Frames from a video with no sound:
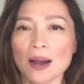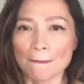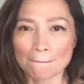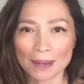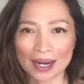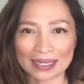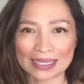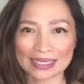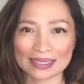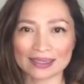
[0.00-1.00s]

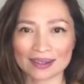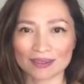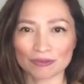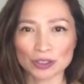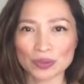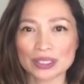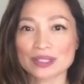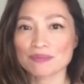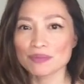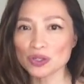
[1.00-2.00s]
body
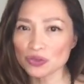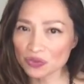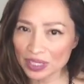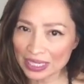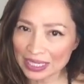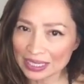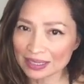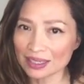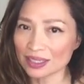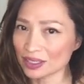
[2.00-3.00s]
fluids
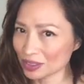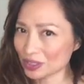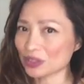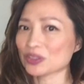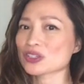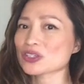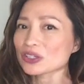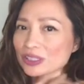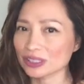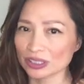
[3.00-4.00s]
moving, your
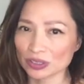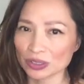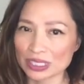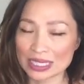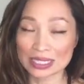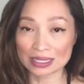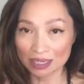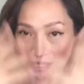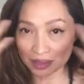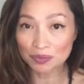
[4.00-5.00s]
circulatory
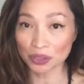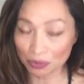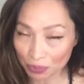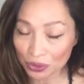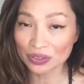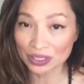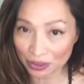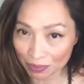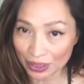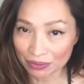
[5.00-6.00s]
system, you're improving
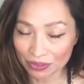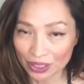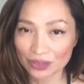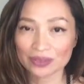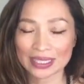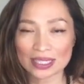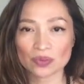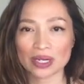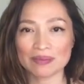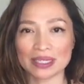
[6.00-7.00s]
your blood flow, and that's
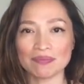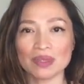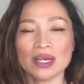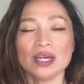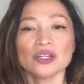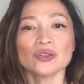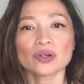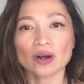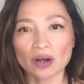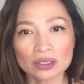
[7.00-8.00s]
what I mean.
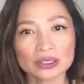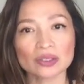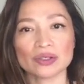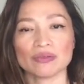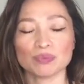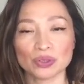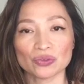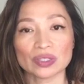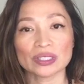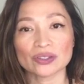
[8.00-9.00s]
You're also
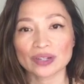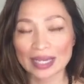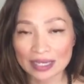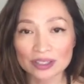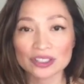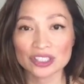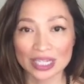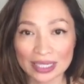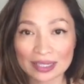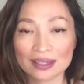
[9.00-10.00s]
improving your
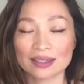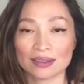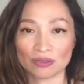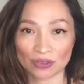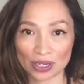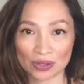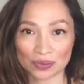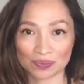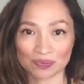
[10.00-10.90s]
energetic flow,